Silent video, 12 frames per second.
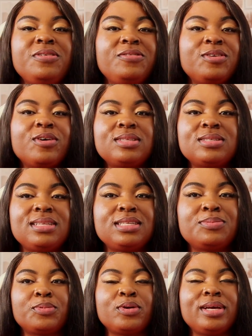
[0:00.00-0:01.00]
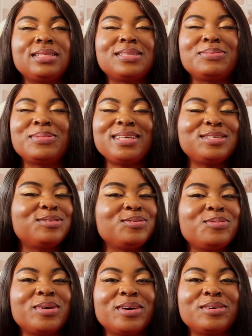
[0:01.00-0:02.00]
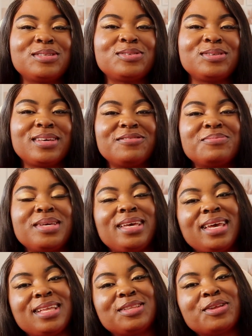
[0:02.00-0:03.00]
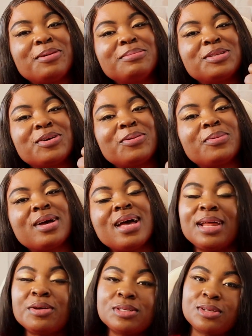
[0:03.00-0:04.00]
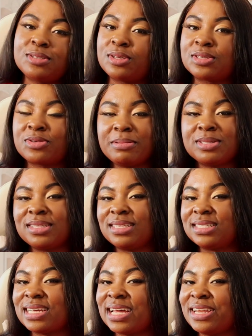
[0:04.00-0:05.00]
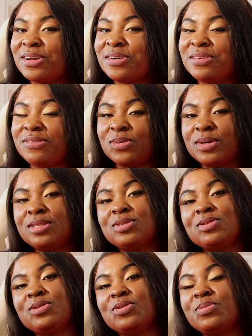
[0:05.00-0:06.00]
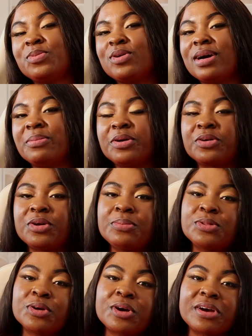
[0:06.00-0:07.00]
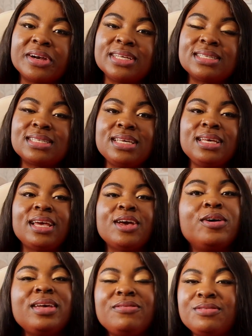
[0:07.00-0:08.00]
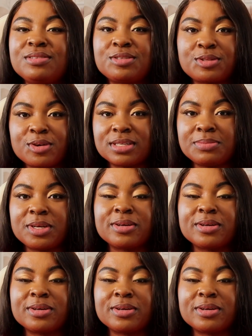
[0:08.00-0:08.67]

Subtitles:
If you got to this point, please do well to give me a thumbs up and also subscribe to the channel if you want to know more about cryptocurrency or even stocks,